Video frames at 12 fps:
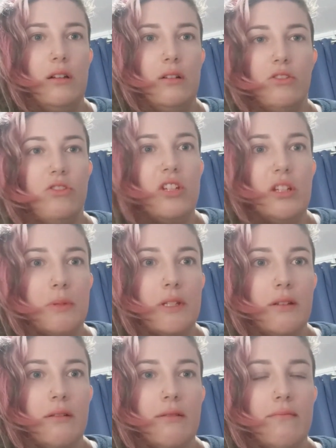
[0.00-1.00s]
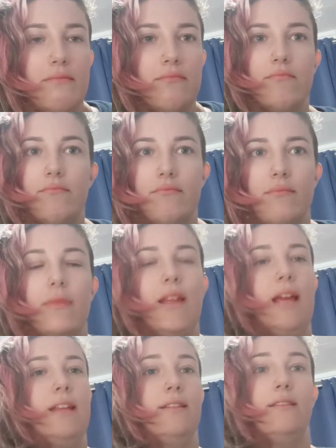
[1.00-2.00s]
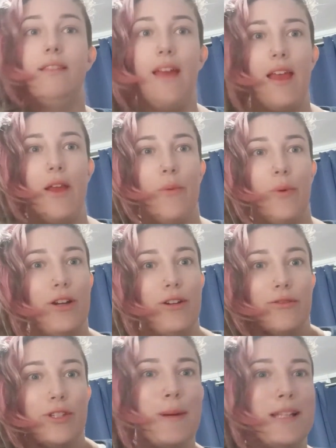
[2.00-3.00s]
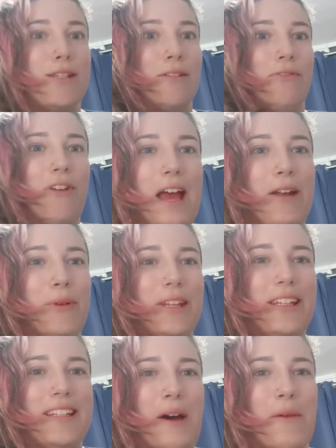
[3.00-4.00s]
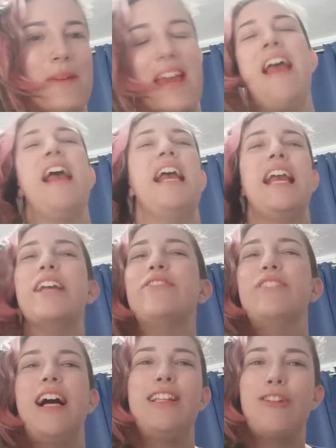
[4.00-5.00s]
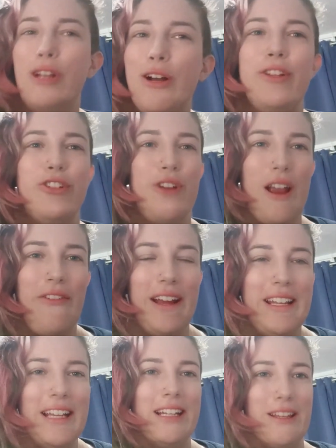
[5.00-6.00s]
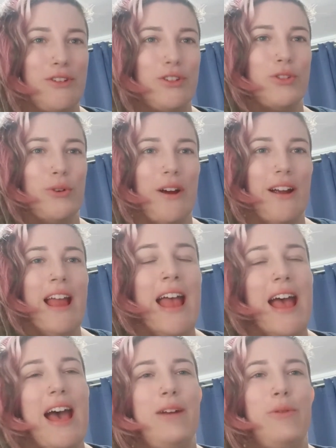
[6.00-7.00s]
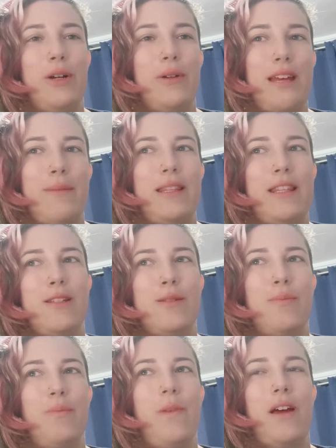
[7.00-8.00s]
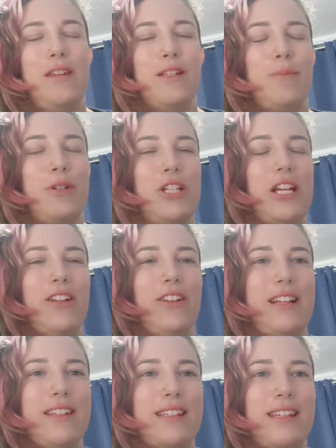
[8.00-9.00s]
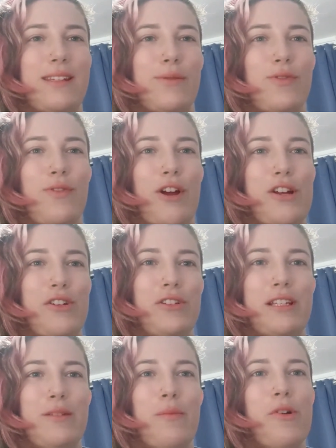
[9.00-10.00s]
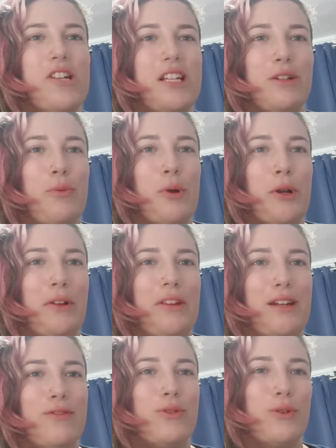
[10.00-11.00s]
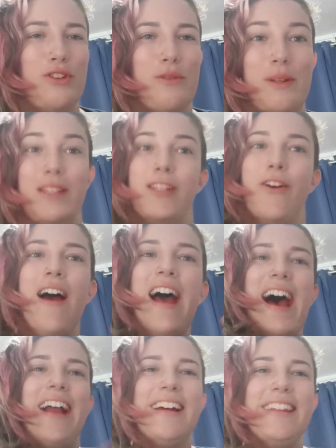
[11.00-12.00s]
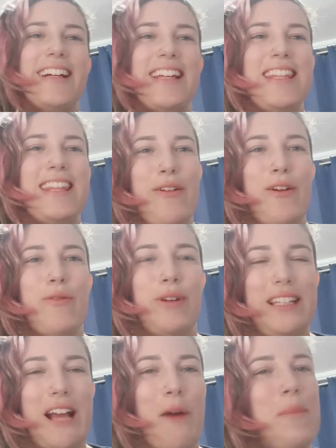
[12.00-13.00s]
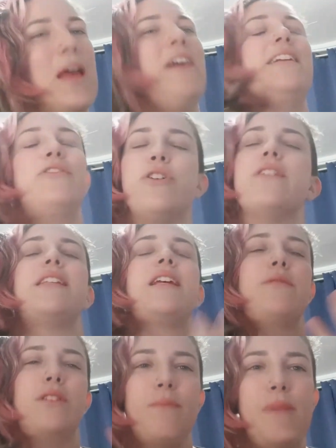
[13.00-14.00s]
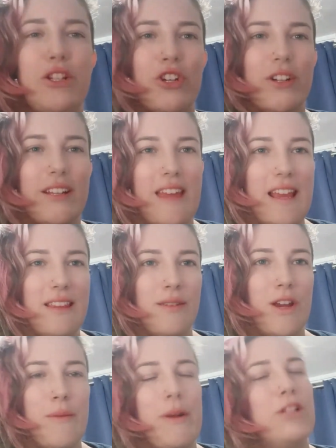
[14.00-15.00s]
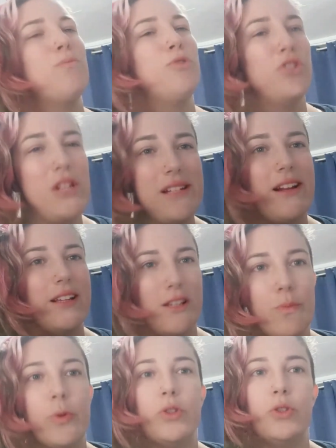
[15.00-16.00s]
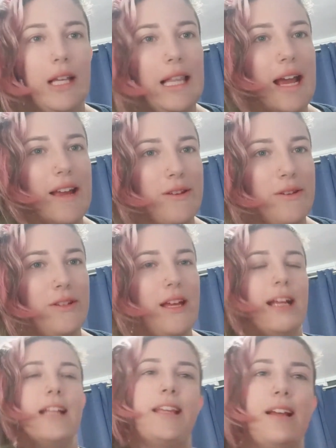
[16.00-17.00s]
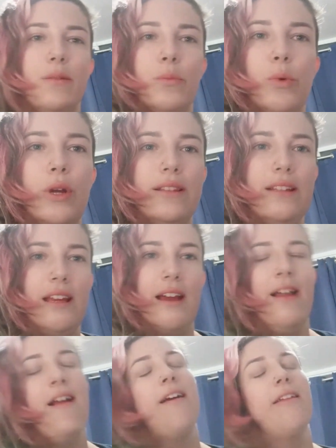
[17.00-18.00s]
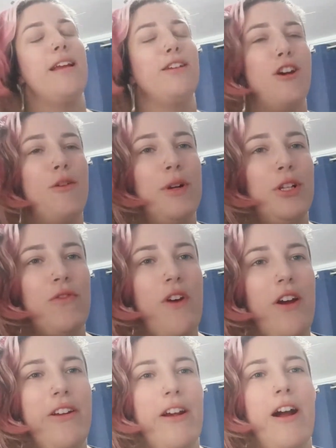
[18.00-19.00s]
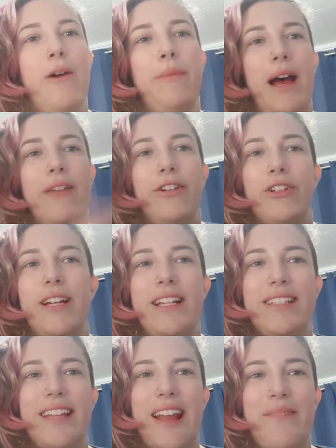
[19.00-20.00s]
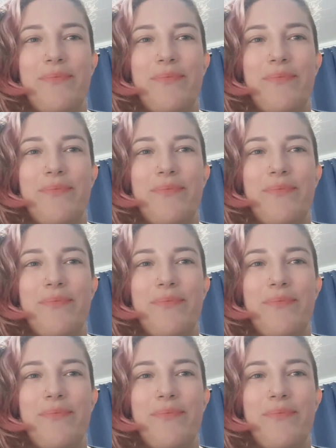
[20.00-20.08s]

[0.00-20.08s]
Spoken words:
chips? Then they were responsive and willing to help me. If not, you can always try finding another store and work with them. On this particular instance, it was very early in the morning and there weren't a lot of stores open. So I got lucky. They were willing to help me out. And of course, I made sure to thank them very much. Muchas gracias por toda la ayuda. Que tengan buen día. Thanks so much for all your help. Have a great day.